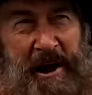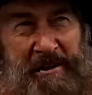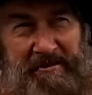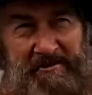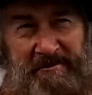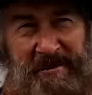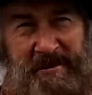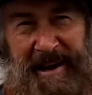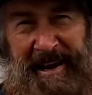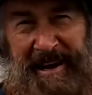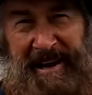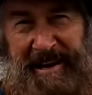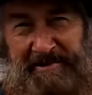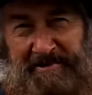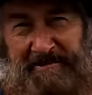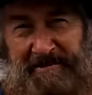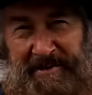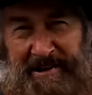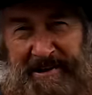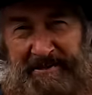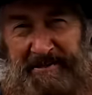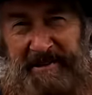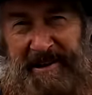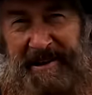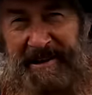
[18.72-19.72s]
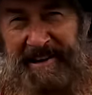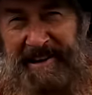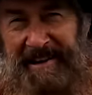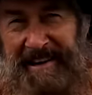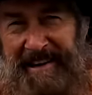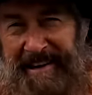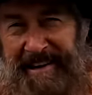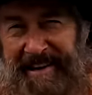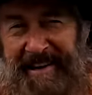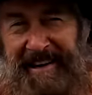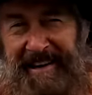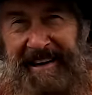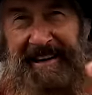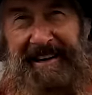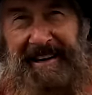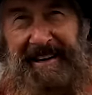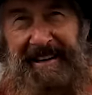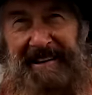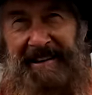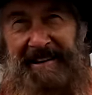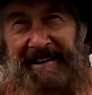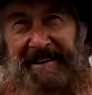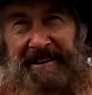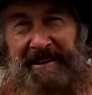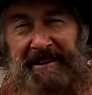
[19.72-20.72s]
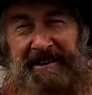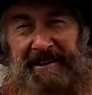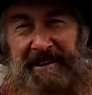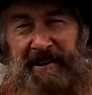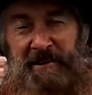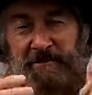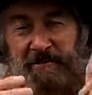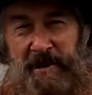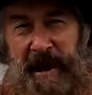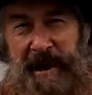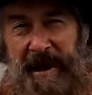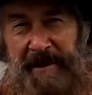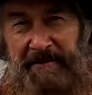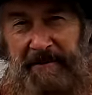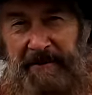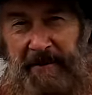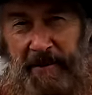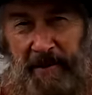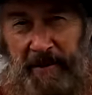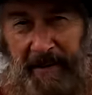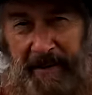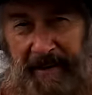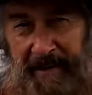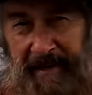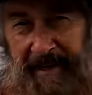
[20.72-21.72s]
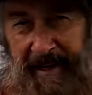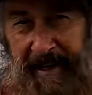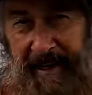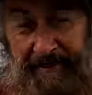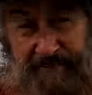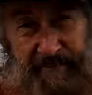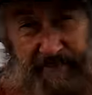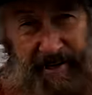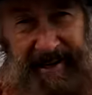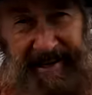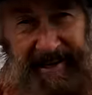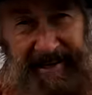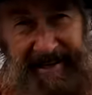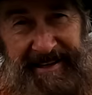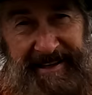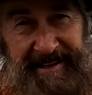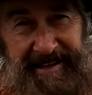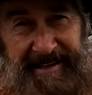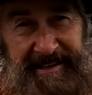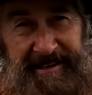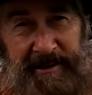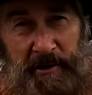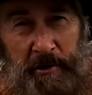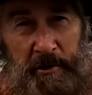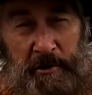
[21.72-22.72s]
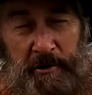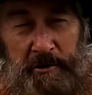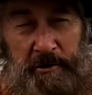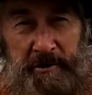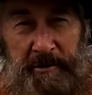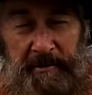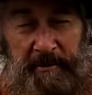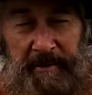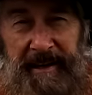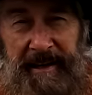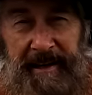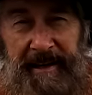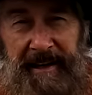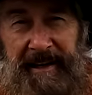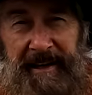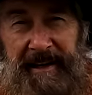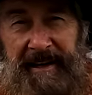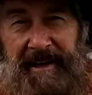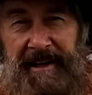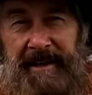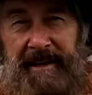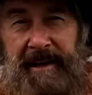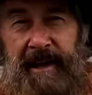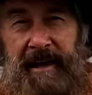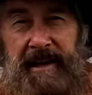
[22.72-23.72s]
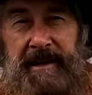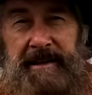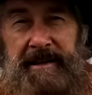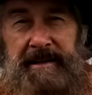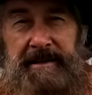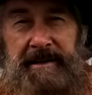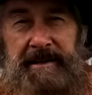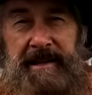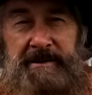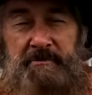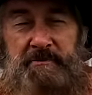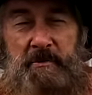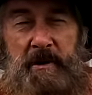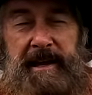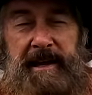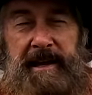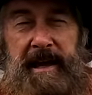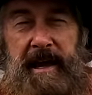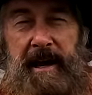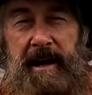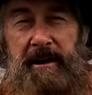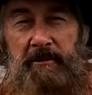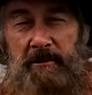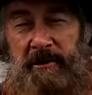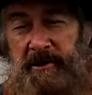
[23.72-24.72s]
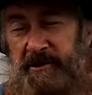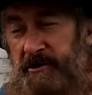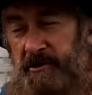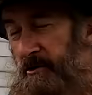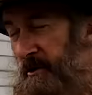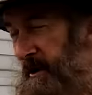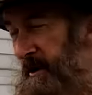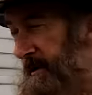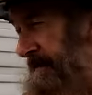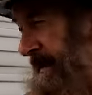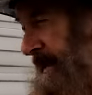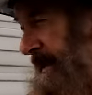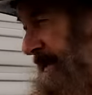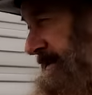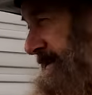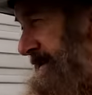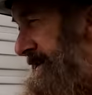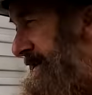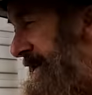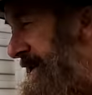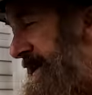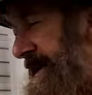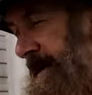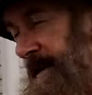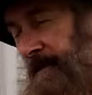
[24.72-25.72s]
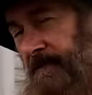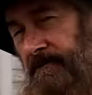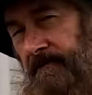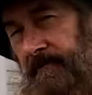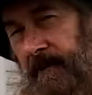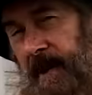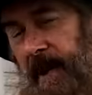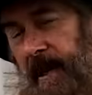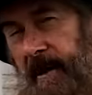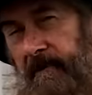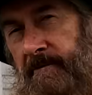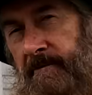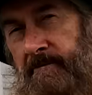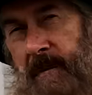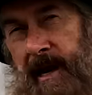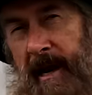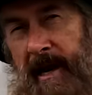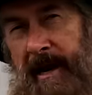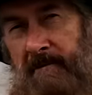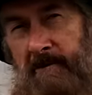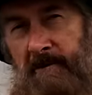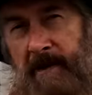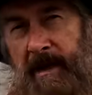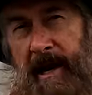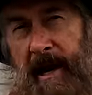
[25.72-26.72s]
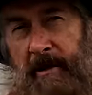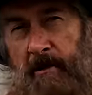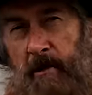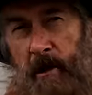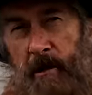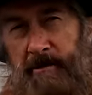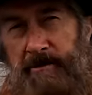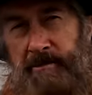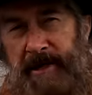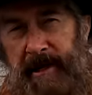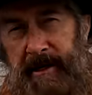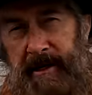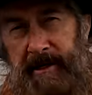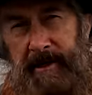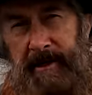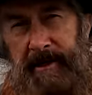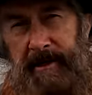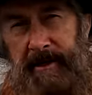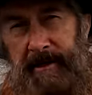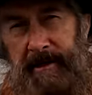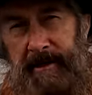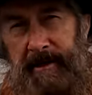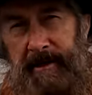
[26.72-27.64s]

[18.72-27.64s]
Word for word: I'm running between the, uh, the rainfall, eh, but it is autumn. This week, yeah, I want to talk about um, if money were no object.